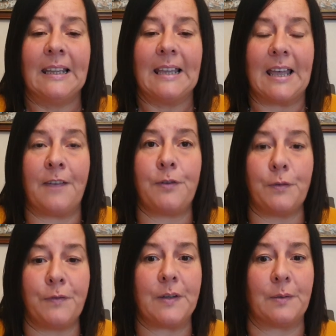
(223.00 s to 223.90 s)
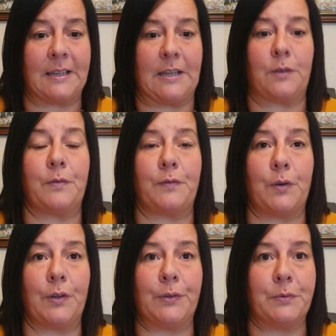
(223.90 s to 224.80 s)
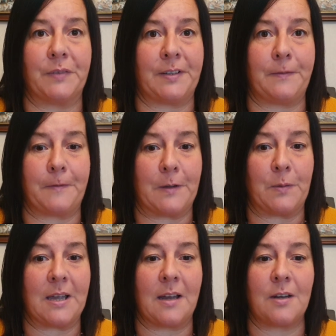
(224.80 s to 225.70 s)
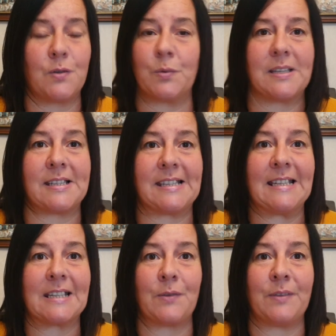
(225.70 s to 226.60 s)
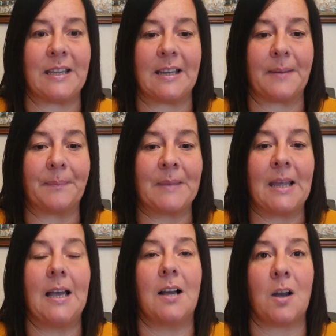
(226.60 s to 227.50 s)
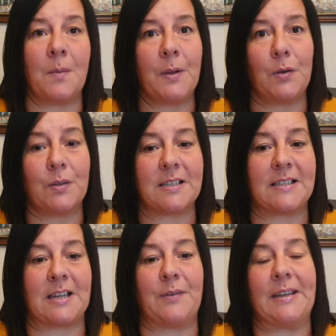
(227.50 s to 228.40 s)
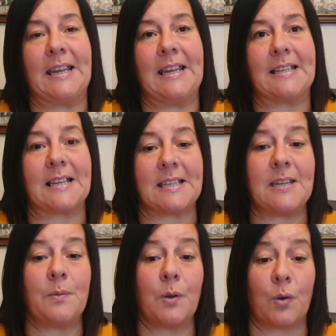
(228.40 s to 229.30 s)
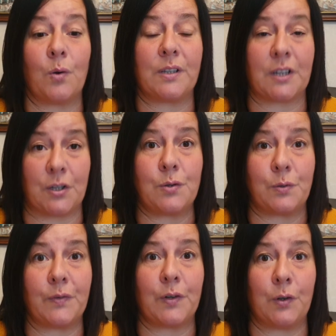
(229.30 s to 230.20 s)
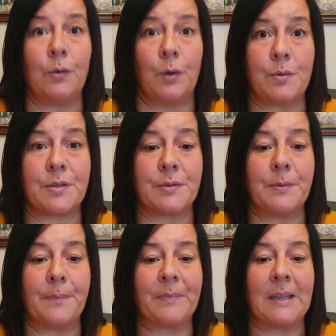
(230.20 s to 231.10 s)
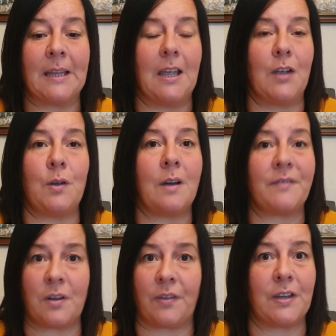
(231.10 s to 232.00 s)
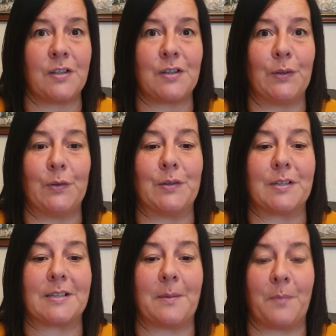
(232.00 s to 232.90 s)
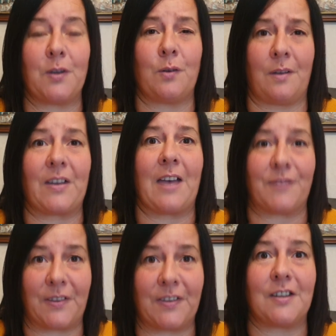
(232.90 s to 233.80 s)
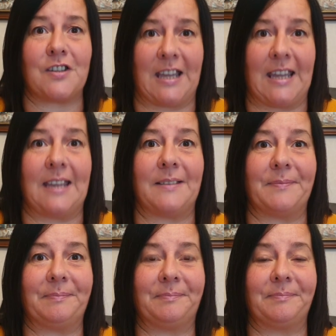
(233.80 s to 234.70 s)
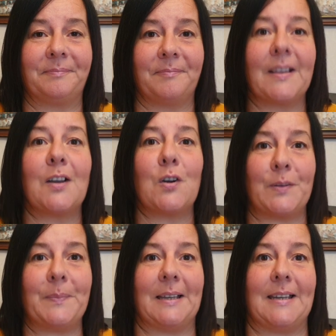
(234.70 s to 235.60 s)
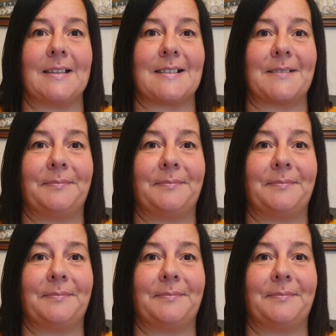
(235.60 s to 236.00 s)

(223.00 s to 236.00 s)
If you feel like you've fallen over in failure, don't stay down there. Come along to Townhead and see what God can do for you also. You have nothing to lose, but you have everything to gain. God bless.